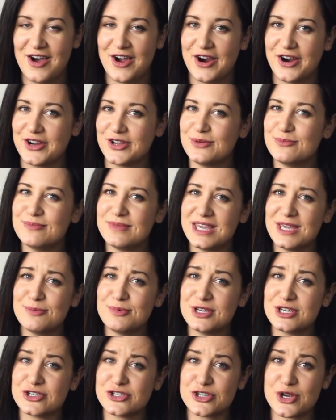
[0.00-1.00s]
Are you
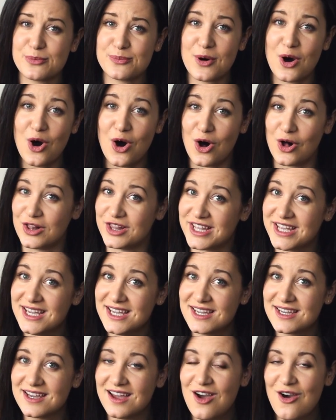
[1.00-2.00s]
maybe a
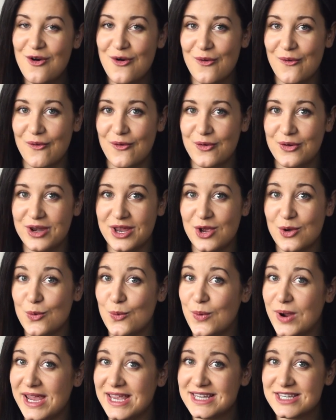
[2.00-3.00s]
shopaholic, owning
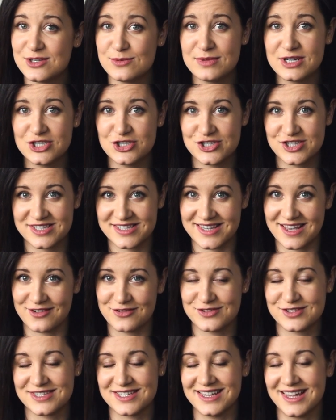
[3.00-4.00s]
way too much
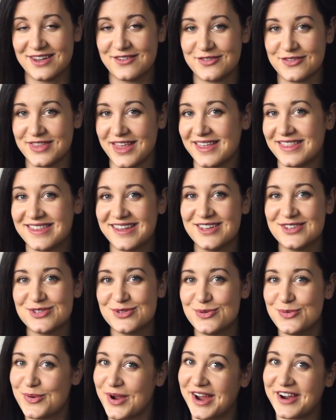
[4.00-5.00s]
stuff, still have nothing
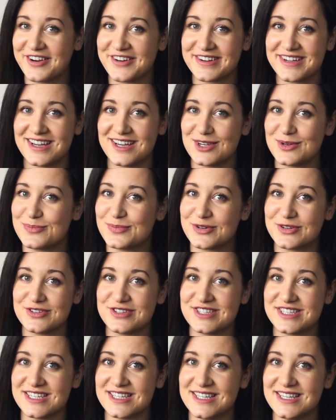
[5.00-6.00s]
to wear kind of
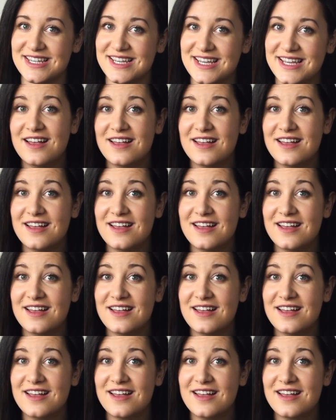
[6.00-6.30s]
person?